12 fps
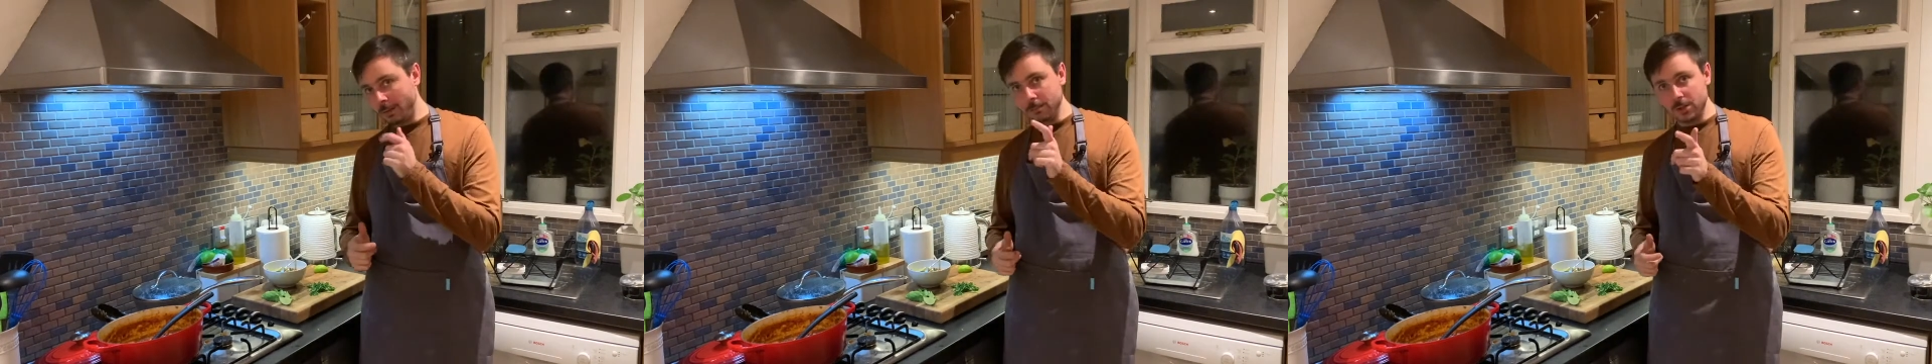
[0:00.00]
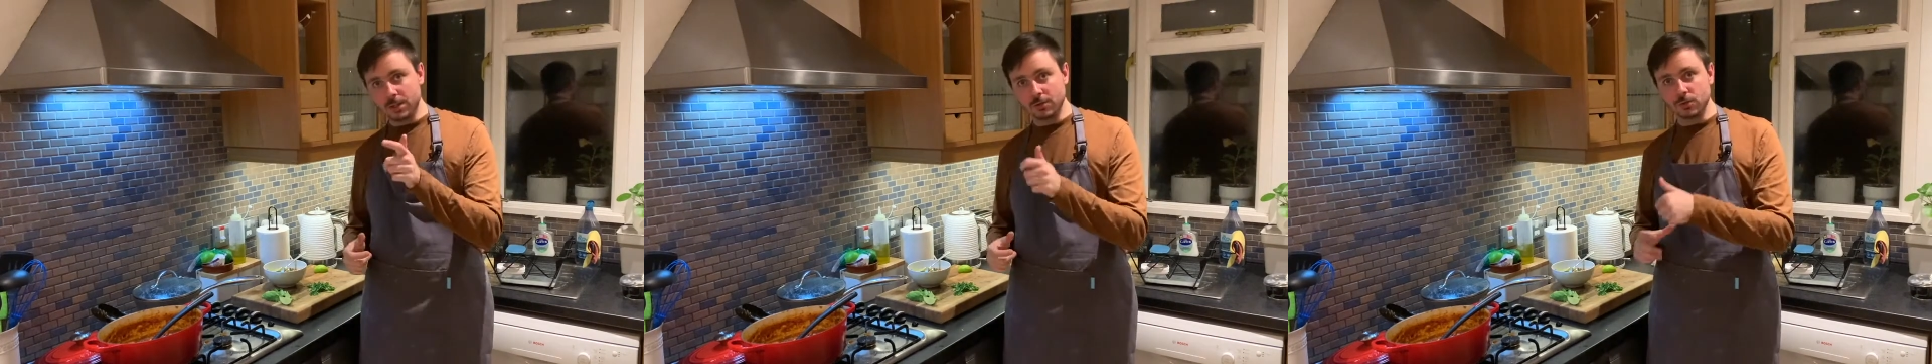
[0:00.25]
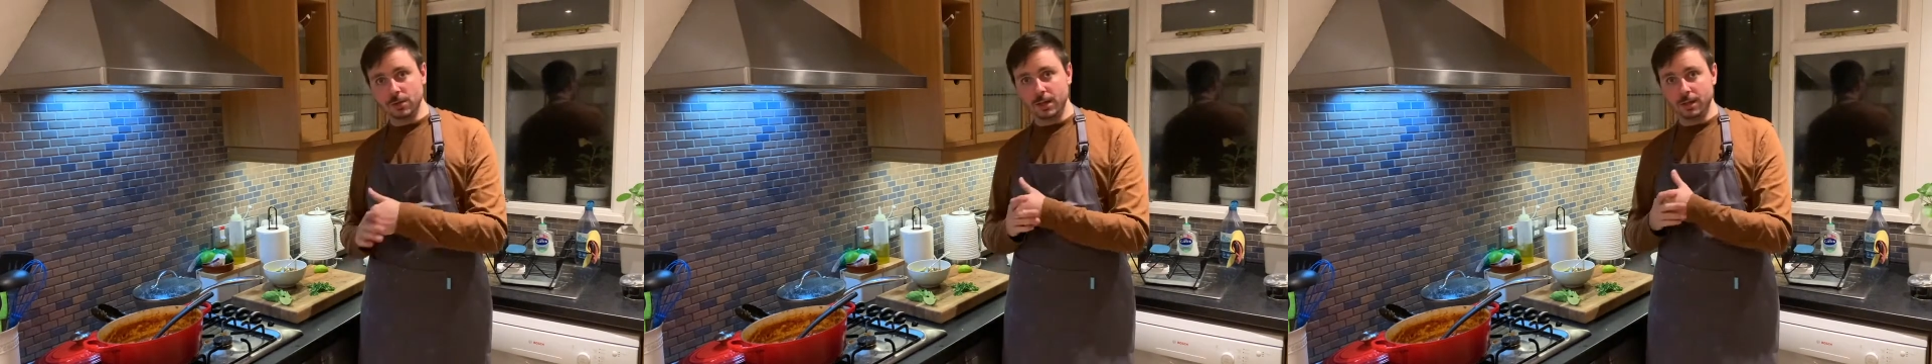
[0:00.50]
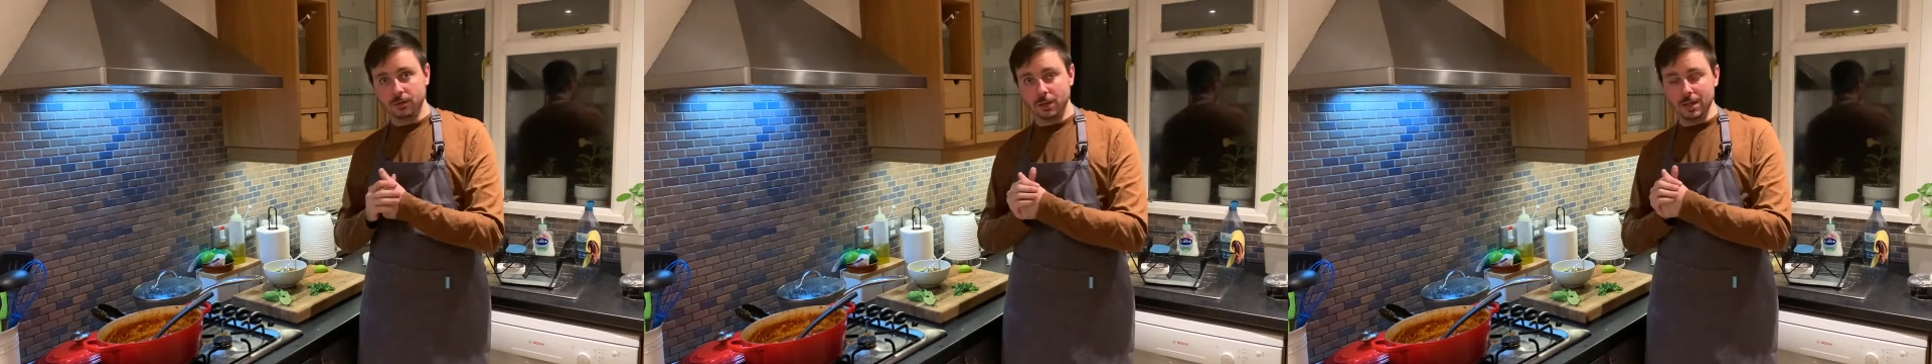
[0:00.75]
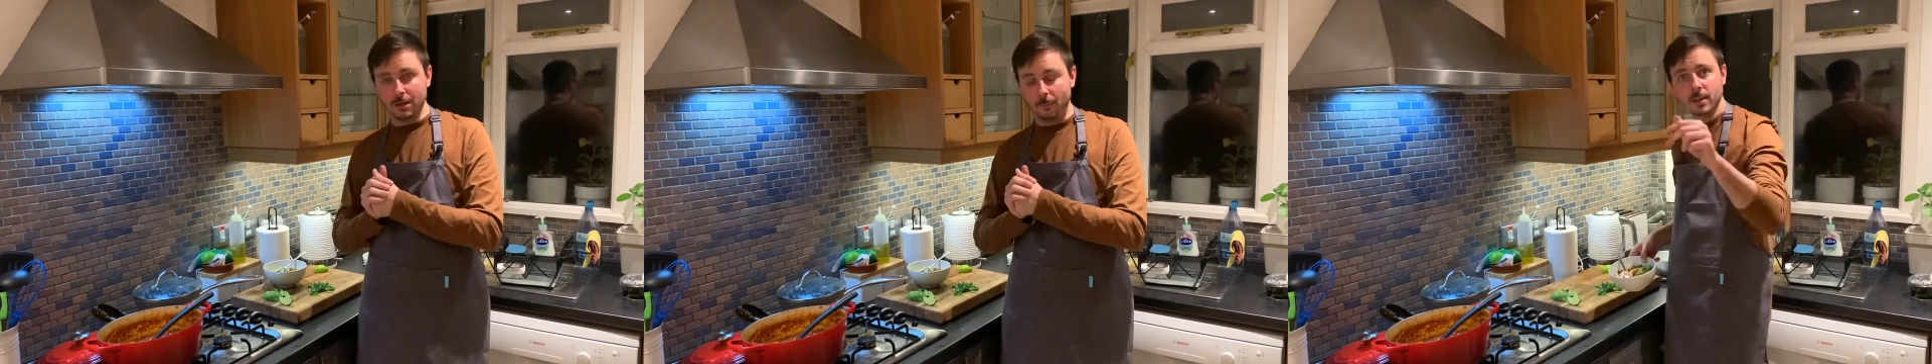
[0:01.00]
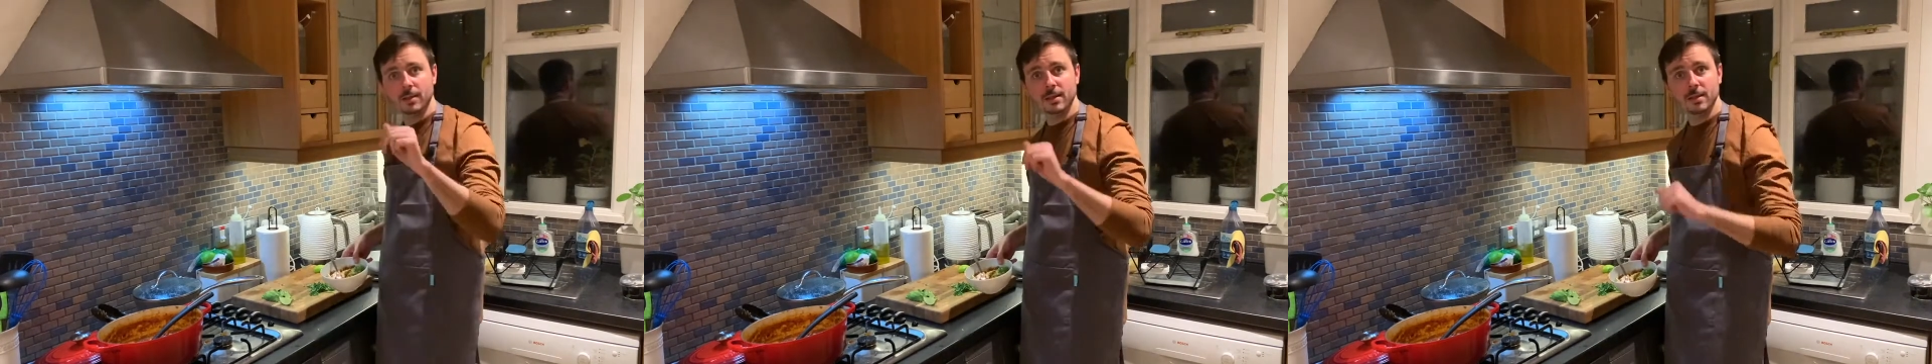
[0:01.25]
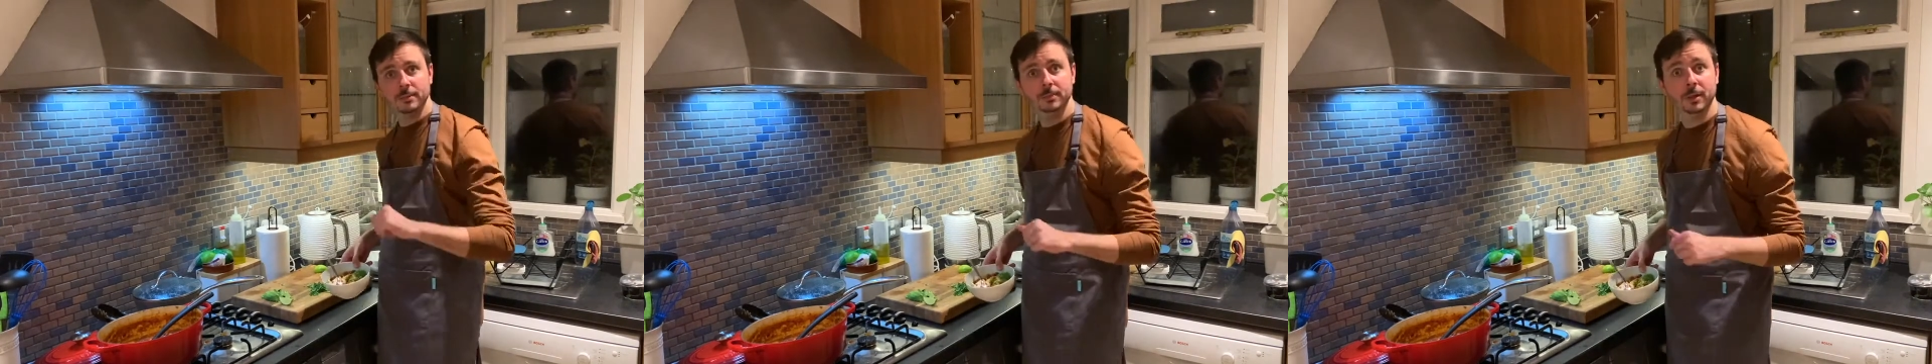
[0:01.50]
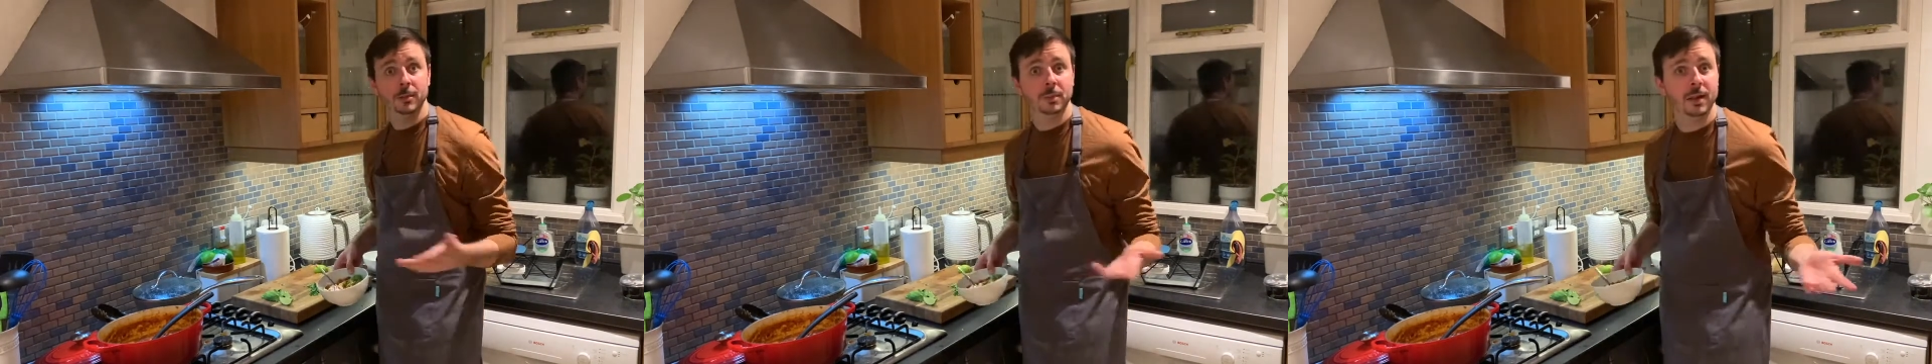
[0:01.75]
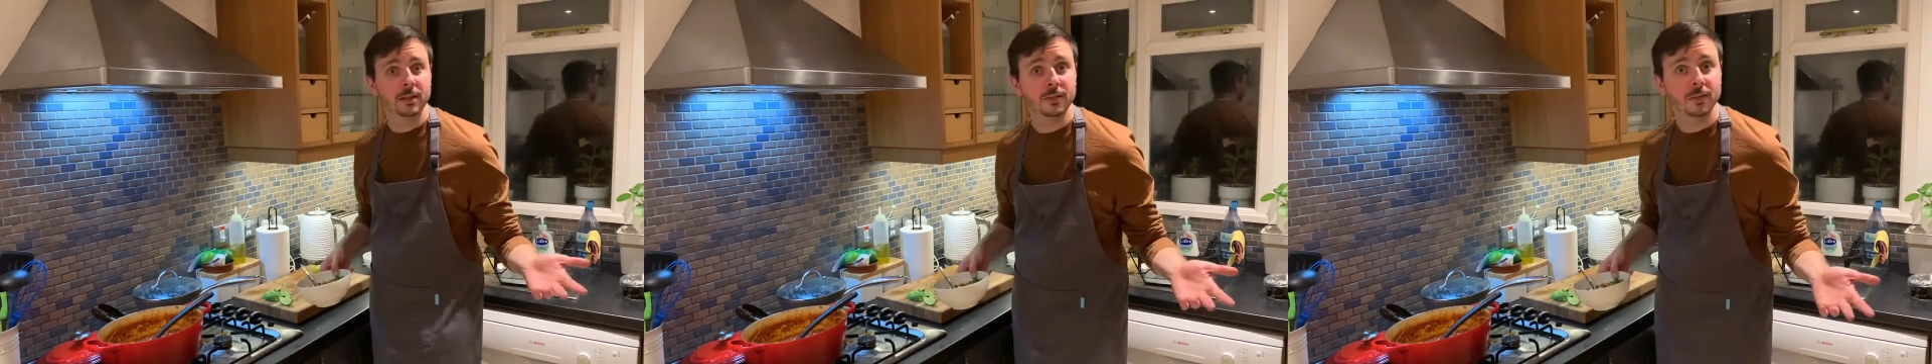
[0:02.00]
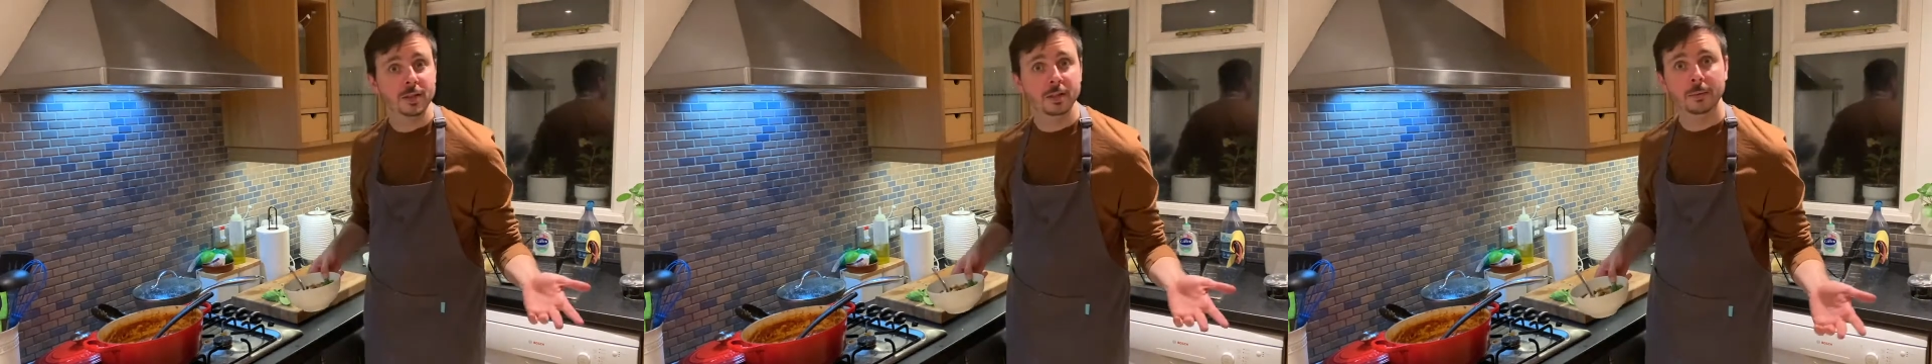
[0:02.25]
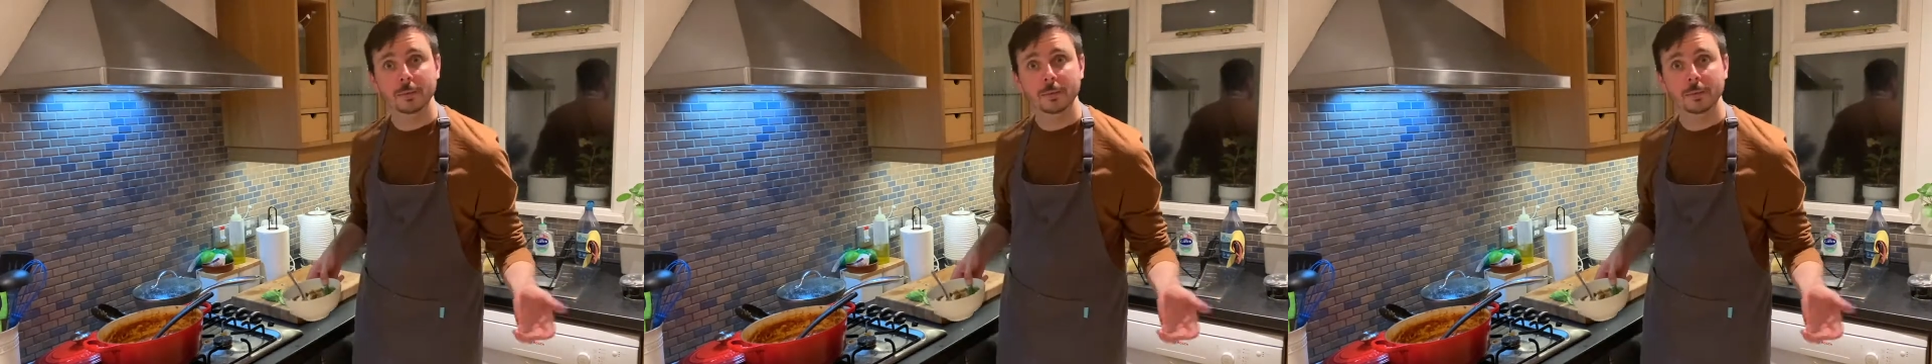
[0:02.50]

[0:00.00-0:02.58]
Michelle's really hungry now. That's it. I hope you liked the video